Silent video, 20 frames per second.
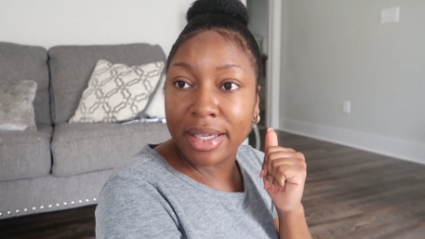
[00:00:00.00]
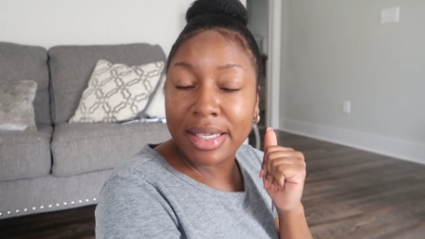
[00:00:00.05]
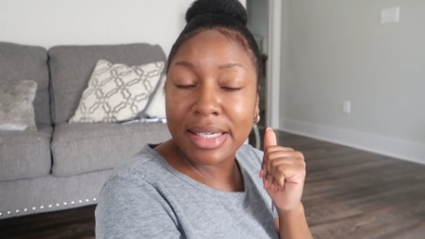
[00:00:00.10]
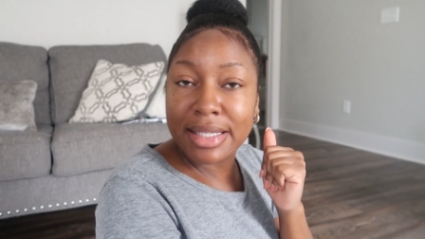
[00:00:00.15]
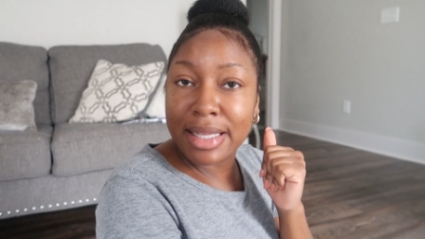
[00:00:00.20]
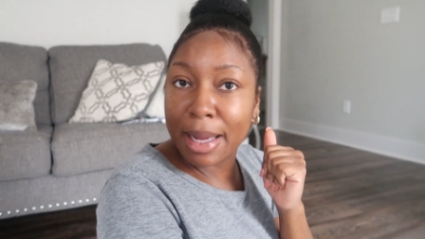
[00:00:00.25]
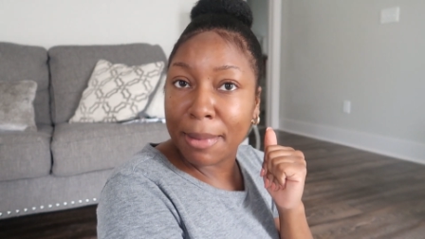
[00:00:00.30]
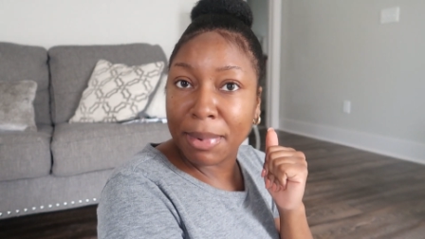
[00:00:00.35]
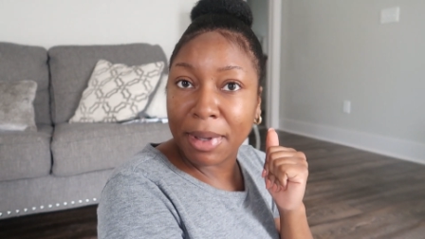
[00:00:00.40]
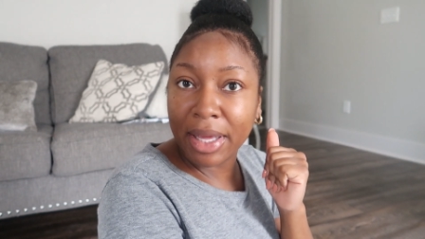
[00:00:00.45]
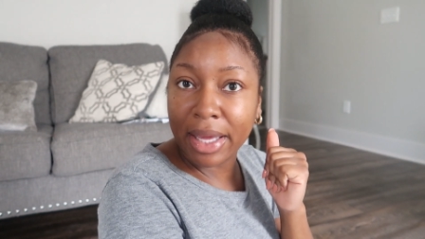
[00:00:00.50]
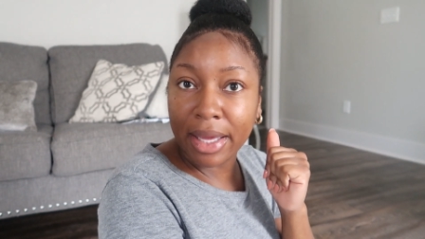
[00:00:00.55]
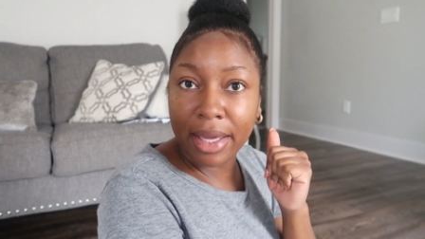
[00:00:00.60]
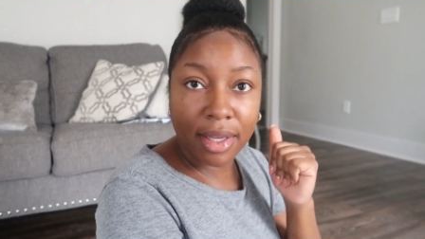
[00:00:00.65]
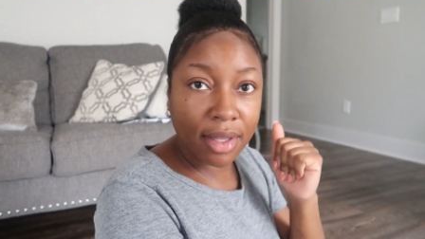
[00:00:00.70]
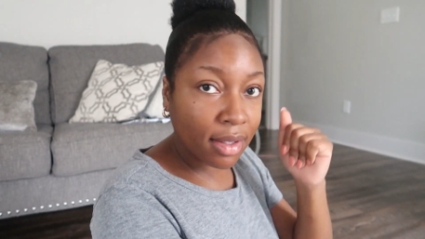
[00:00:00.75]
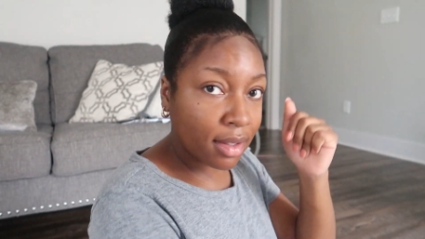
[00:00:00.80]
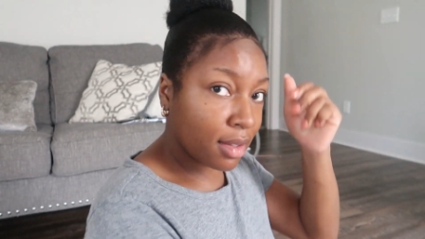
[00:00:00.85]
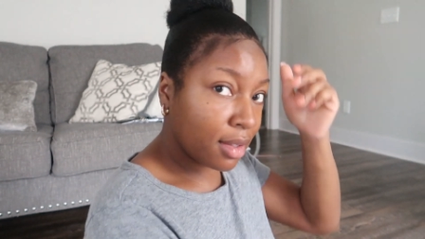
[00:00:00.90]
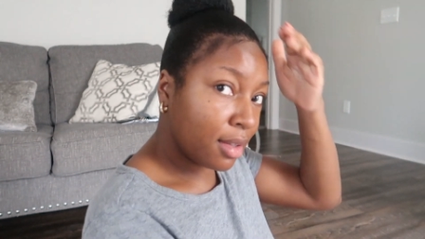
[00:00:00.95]
Stop
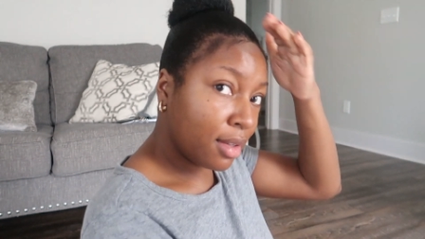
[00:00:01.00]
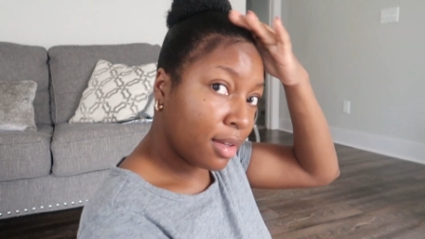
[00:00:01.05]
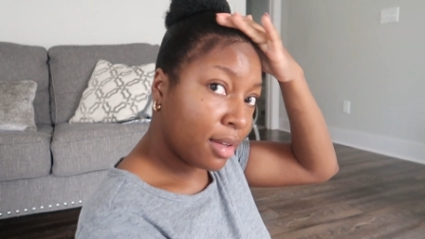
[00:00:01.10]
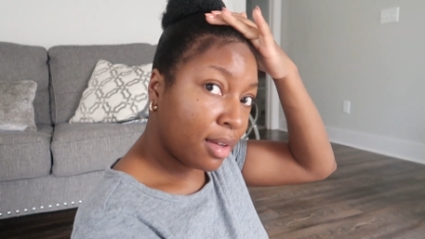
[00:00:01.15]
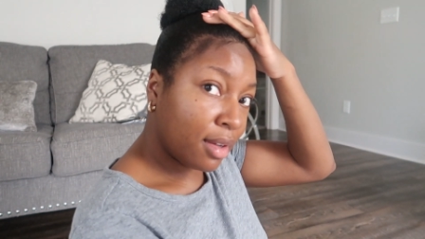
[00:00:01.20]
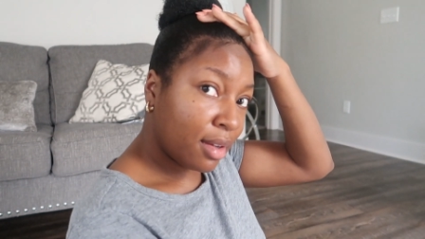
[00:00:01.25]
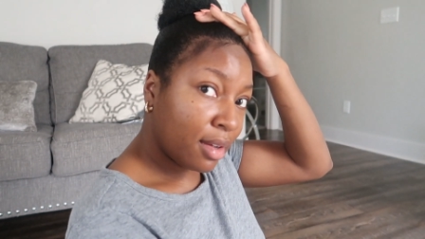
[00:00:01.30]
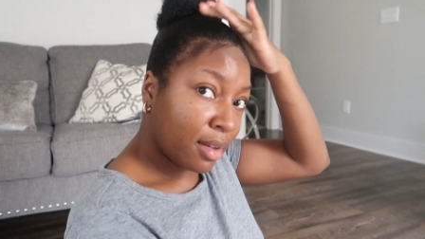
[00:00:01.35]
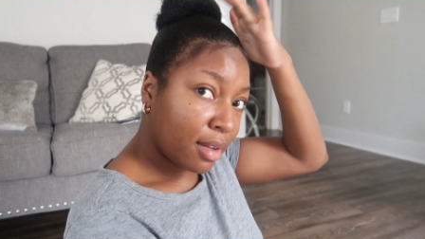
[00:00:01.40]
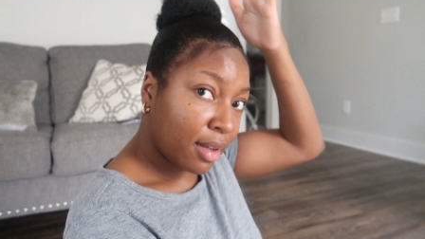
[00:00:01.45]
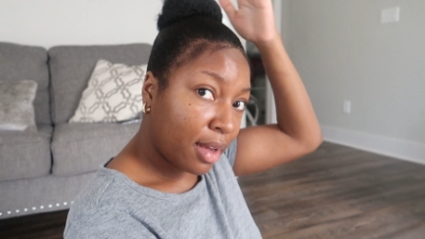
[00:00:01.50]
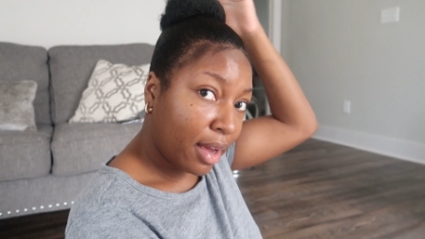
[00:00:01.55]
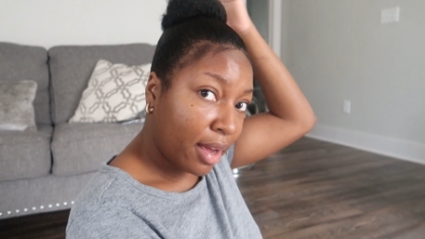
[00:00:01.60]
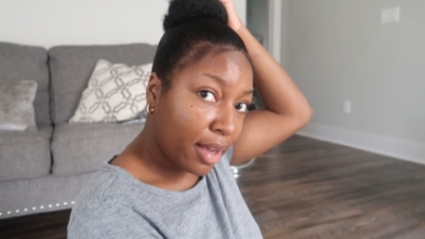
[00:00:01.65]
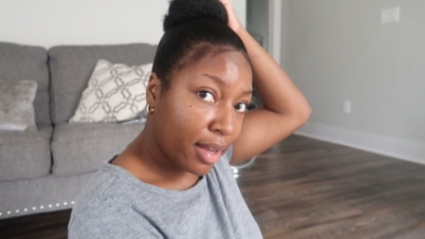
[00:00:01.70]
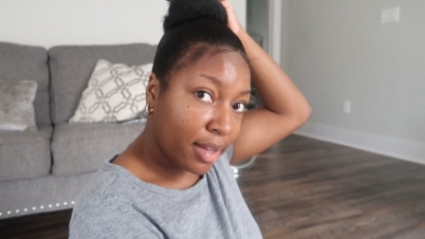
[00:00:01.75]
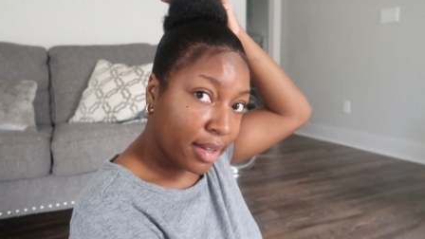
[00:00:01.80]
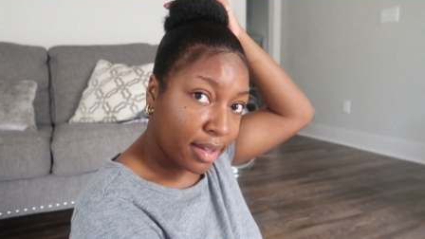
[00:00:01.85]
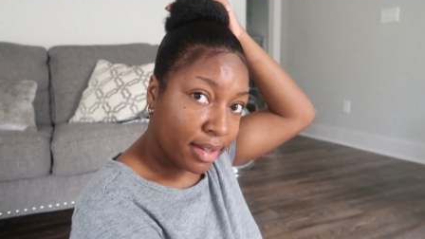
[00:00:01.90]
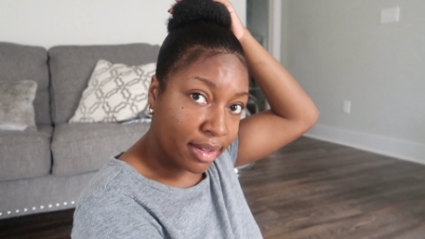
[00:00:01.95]
playing,
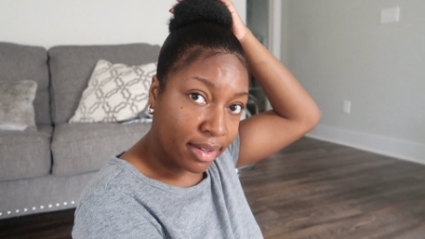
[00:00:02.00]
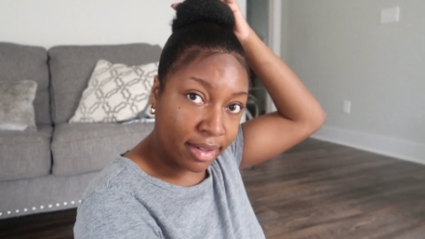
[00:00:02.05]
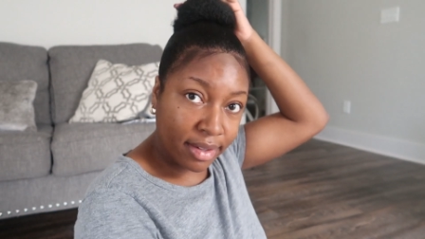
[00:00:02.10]
okay?